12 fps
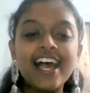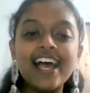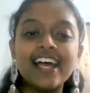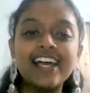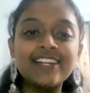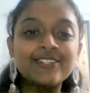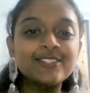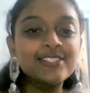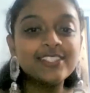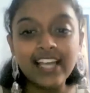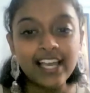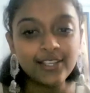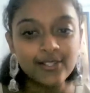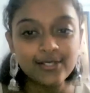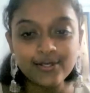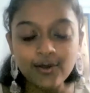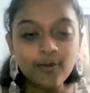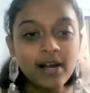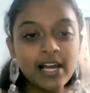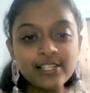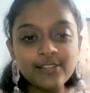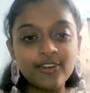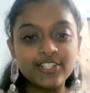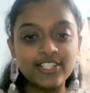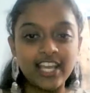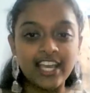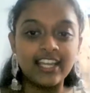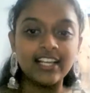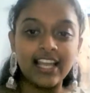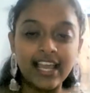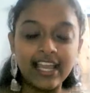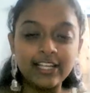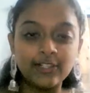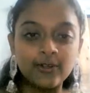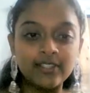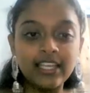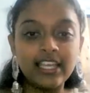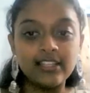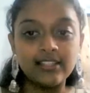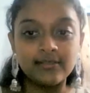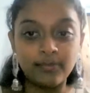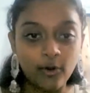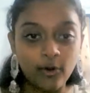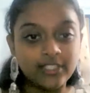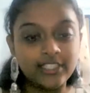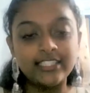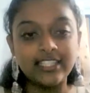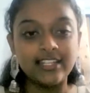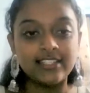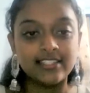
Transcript: And also, thank you so much for sharing light on the important